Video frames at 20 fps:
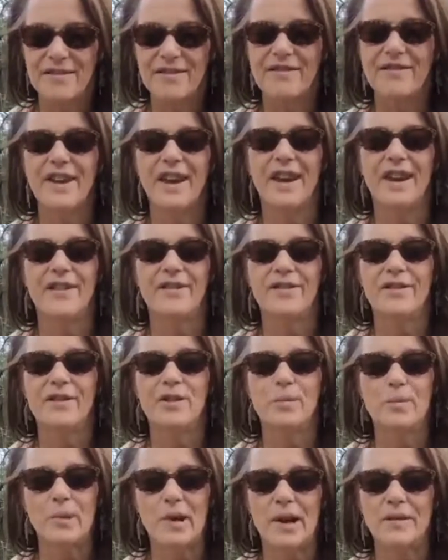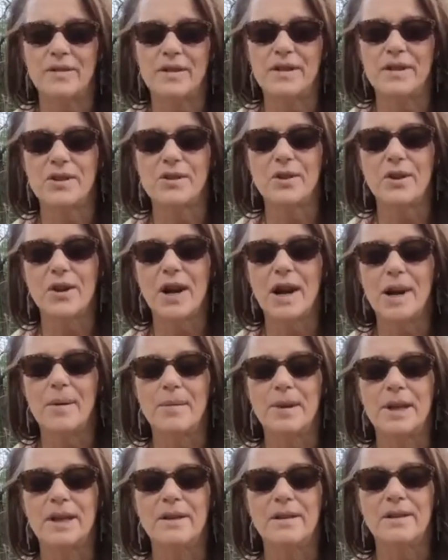Faith, the prophecies are
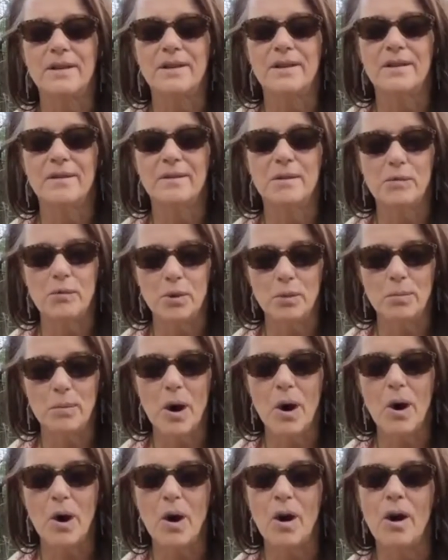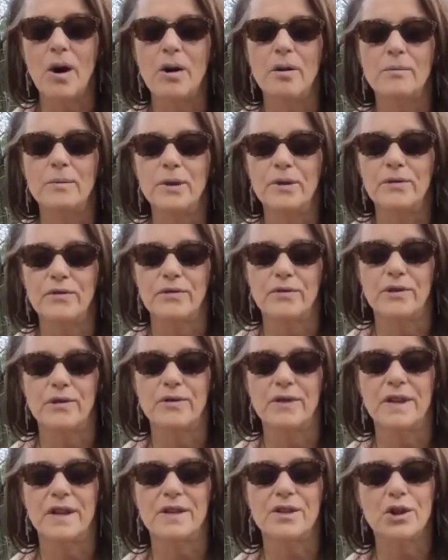coming. We will all move through
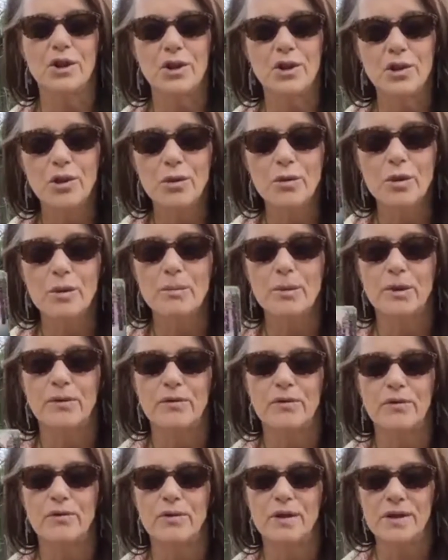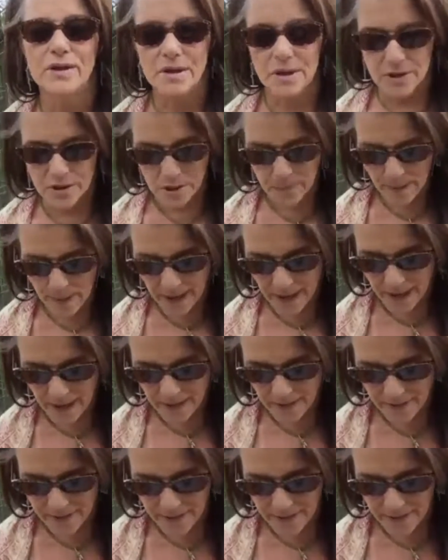this. You will move through this on your path.